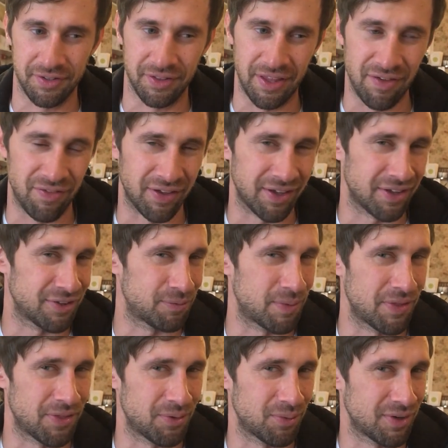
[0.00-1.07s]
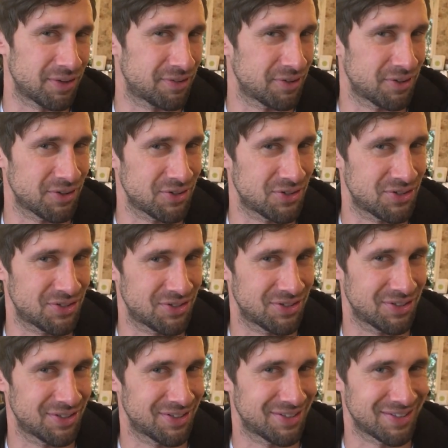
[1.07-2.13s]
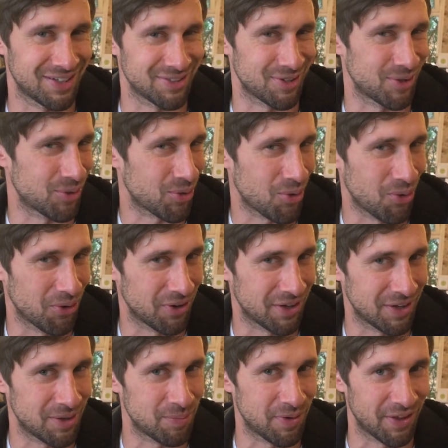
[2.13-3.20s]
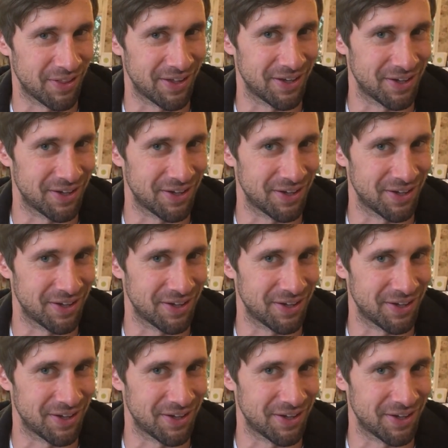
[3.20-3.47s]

living has been the research. It sounds a little corny, but like,